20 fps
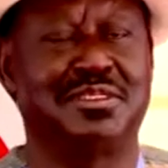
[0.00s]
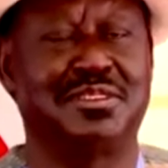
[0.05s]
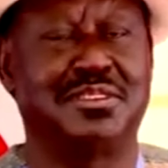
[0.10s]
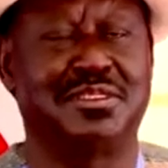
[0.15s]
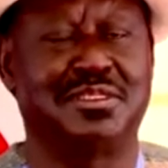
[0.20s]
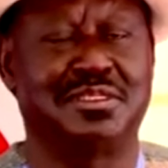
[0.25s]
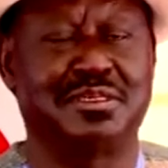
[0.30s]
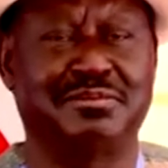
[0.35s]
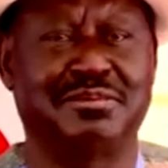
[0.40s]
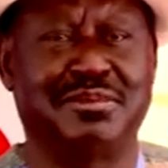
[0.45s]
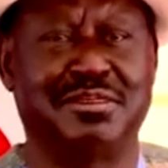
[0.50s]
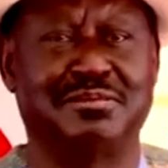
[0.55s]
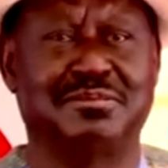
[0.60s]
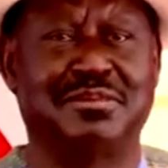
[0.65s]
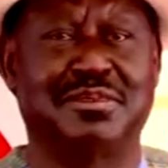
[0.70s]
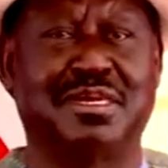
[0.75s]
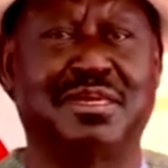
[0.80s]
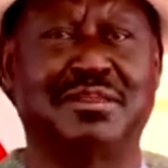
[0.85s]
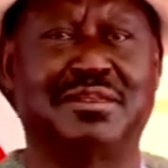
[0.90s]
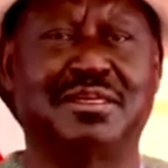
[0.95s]
David
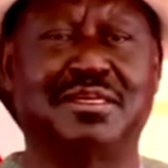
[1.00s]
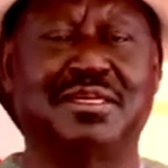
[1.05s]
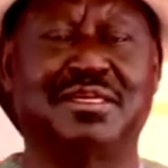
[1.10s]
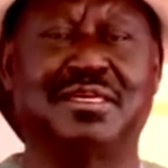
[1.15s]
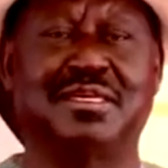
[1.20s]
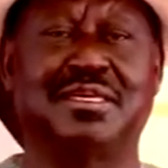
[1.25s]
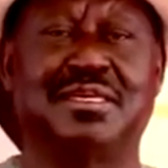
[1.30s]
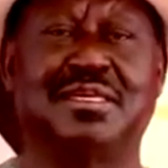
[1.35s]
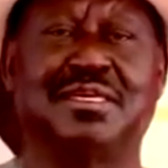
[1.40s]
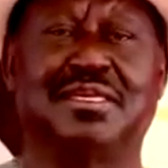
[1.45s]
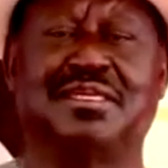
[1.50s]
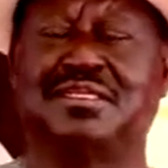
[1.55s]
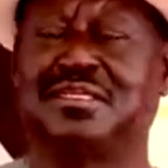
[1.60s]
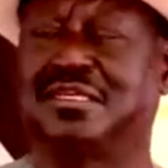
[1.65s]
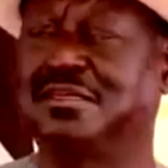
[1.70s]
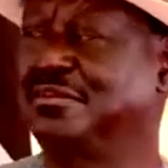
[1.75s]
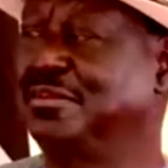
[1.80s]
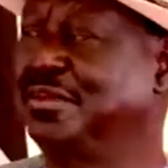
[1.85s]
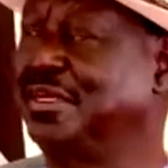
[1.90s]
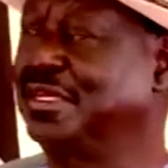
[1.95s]
Murathe here and
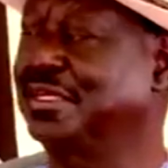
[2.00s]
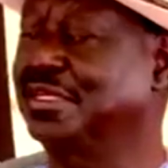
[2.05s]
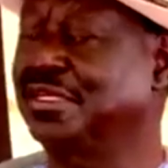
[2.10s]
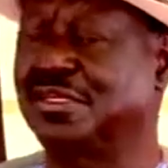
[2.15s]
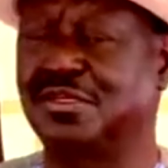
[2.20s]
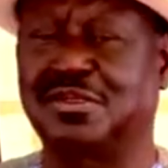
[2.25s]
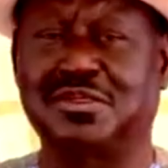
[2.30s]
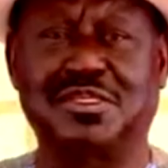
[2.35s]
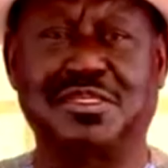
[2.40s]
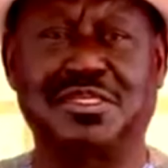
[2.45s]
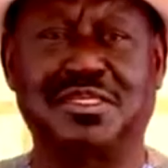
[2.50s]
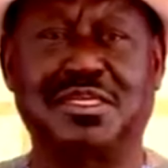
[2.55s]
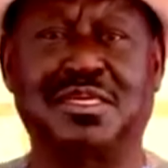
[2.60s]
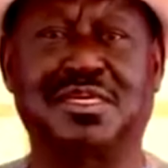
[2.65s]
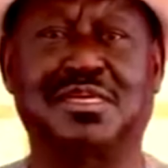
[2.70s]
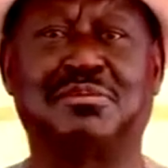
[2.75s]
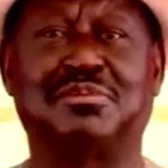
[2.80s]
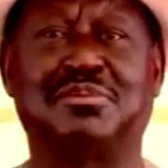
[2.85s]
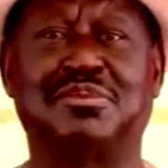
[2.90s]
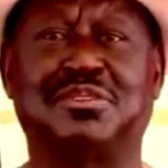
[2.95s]
Jeremiah Kioni here
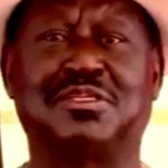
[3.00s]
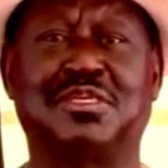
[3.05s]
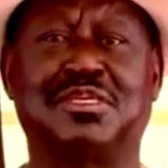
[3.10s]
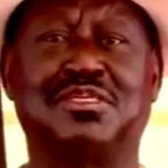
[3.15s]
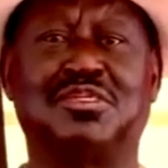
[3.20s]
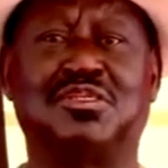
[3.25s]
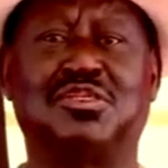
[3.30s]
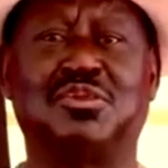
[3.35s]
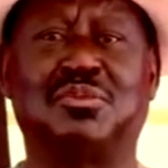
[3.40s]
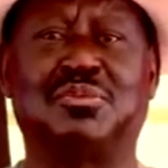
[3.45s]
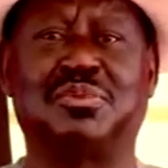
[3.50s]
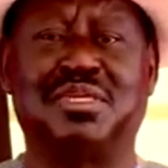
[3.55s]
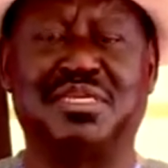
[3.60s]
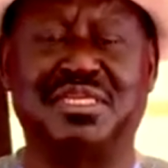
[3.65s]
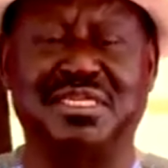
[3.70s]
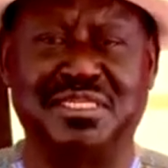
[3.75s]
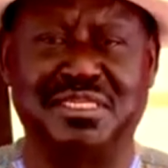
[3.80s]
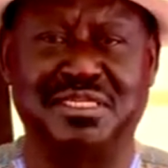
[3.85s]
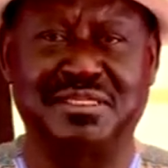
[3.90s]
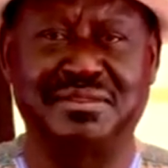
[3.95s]
represent Jubilee.